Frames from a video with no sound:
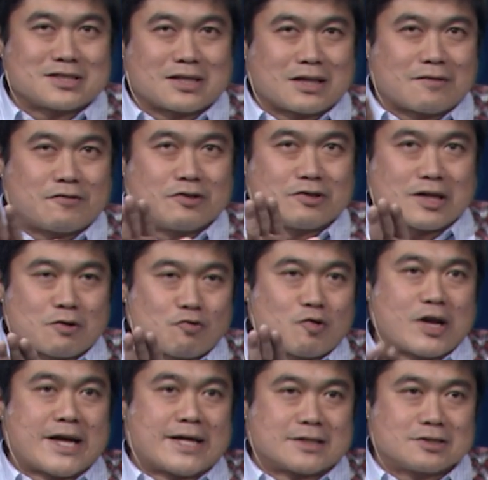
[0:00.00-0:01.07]
Like if you look
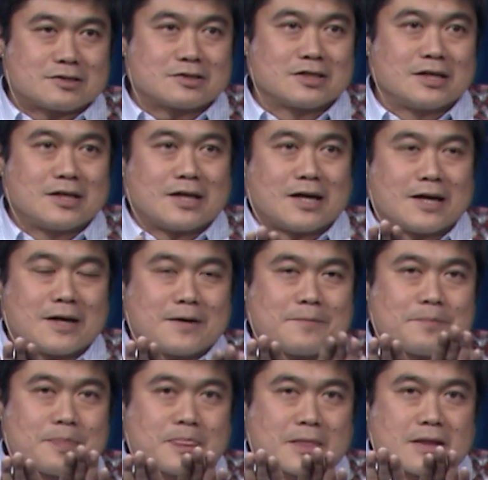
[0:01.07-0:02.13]
rats, um,